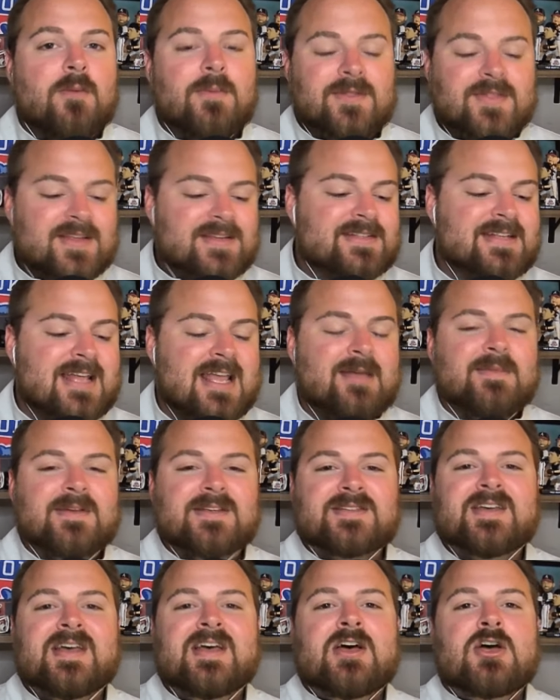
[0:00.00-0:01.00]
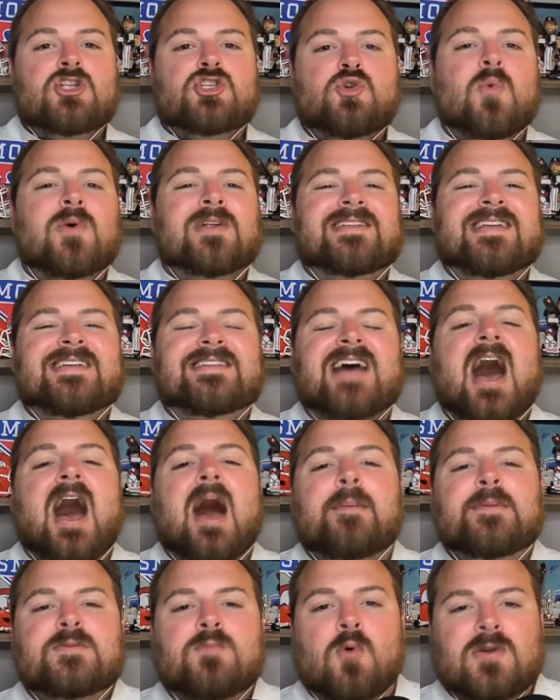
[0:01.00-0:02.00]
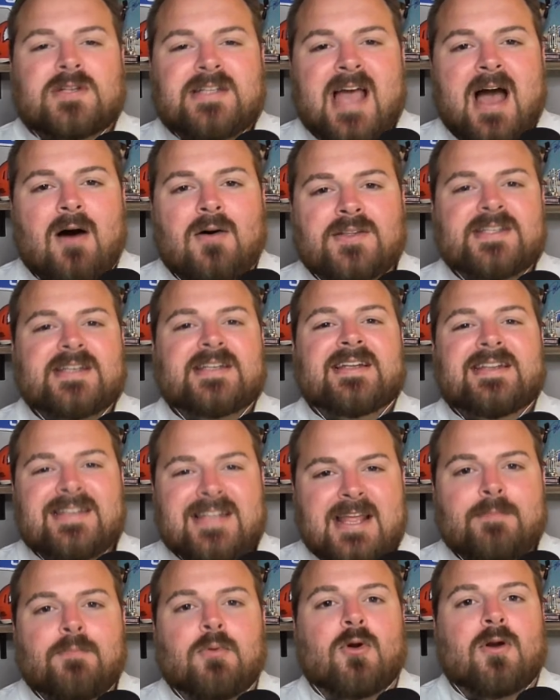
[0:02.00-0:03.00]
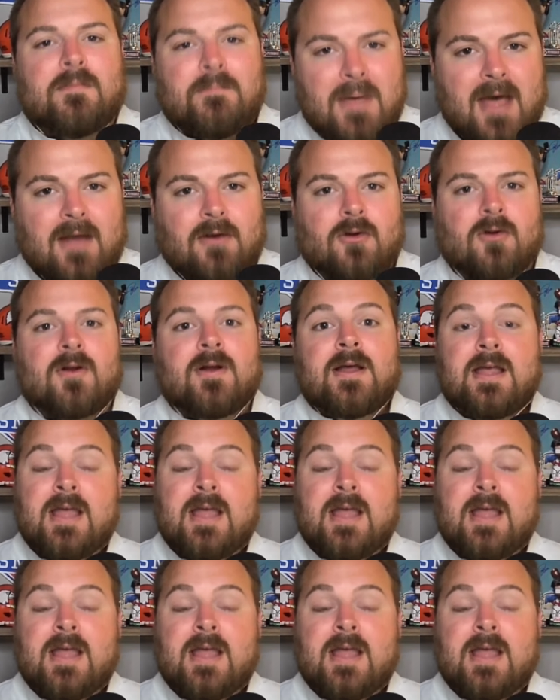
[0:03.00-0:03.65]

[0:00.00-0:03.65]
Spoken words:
but this team is 20 times more talented and deeper and better